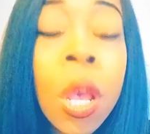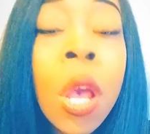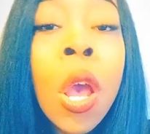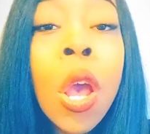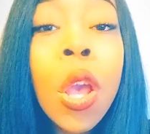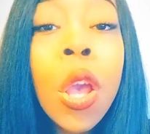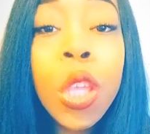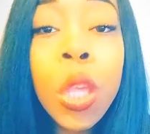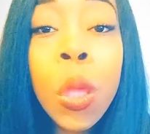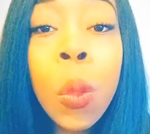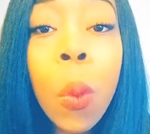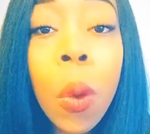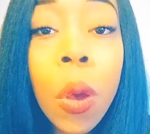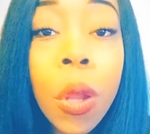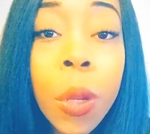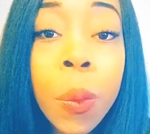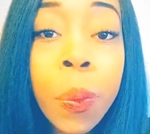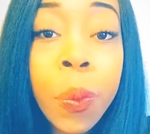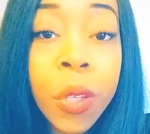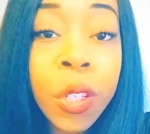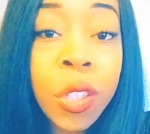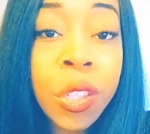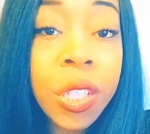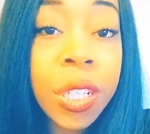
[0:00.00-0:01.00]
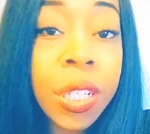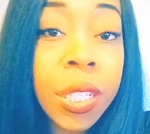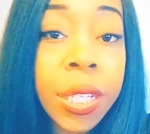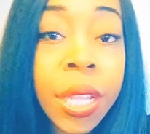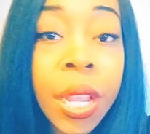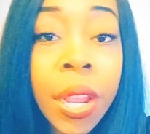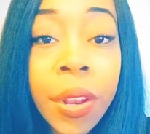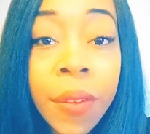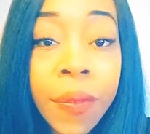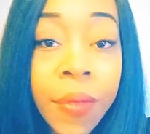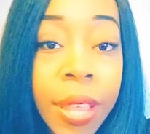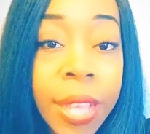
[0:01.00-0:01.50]
You want to push this
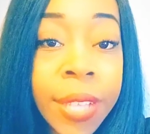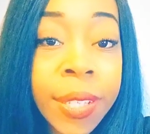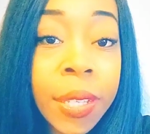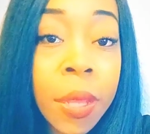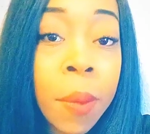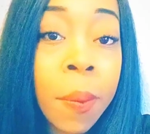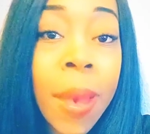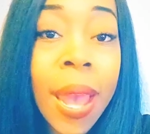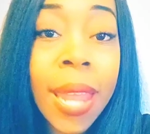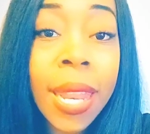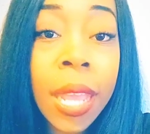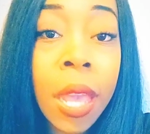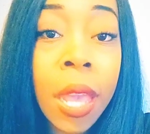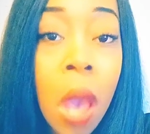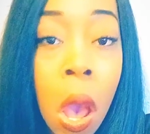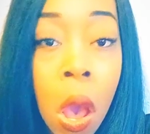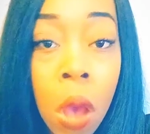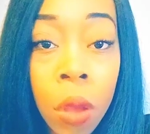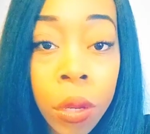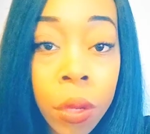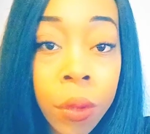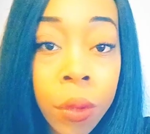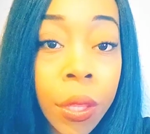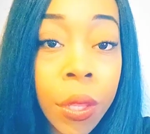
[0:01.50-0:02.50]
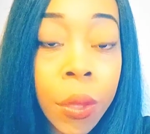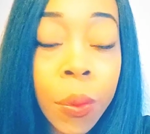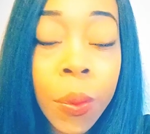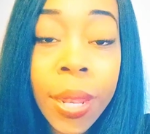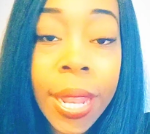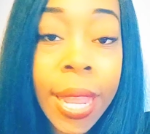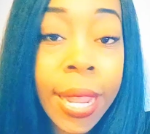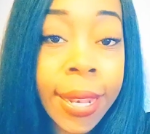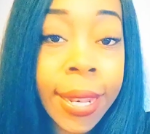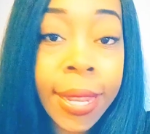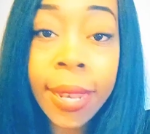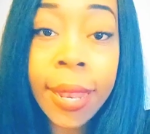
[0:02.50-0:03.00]
narrative that somebody called on you and
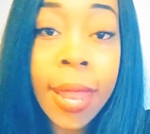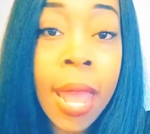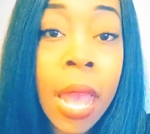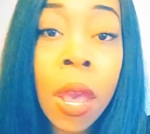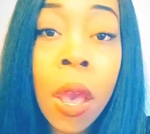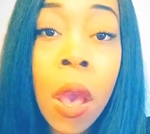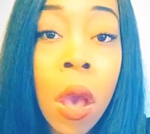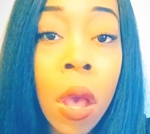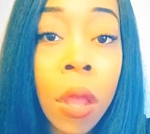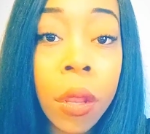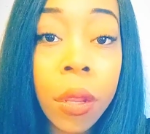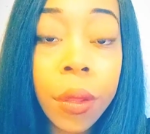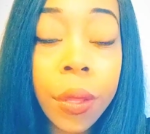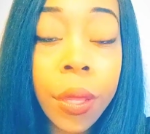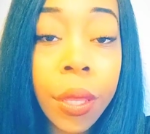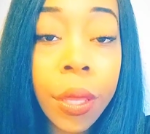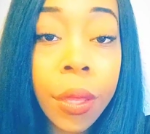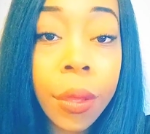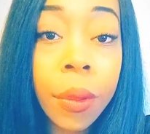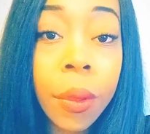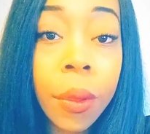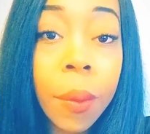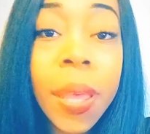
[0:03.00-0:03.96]
they did not call on you.